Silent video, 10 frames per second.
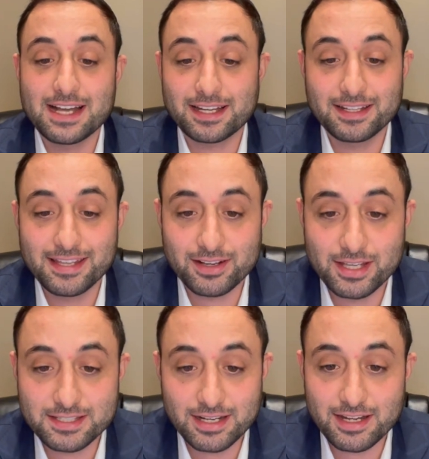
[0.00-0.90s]
going to take,
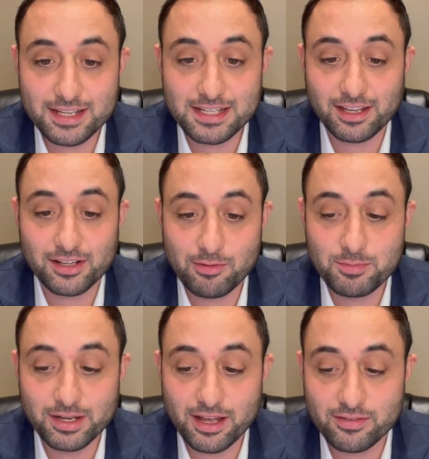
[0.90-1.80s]
he's not, he's not going to come with
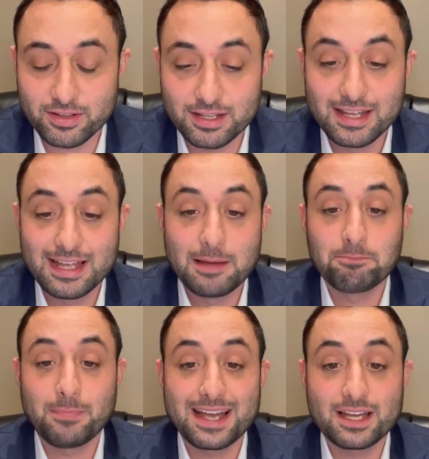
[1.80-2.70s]
me to heaven.
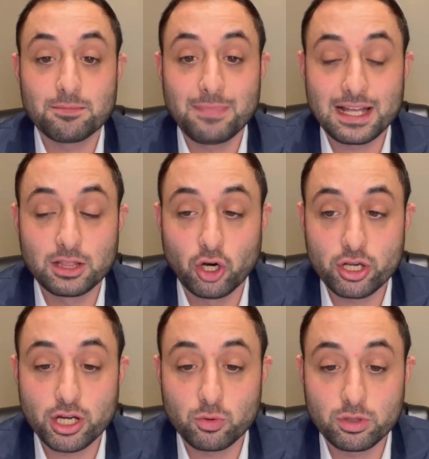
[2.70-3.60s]
My, my
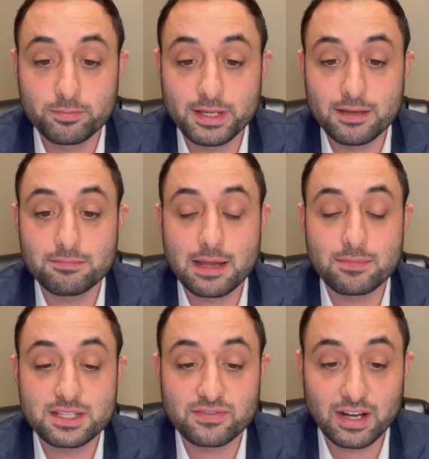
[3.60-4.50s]
lawyer will be my
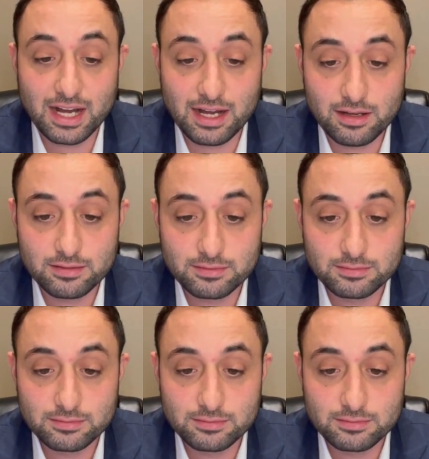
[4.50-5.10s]
mitzvah,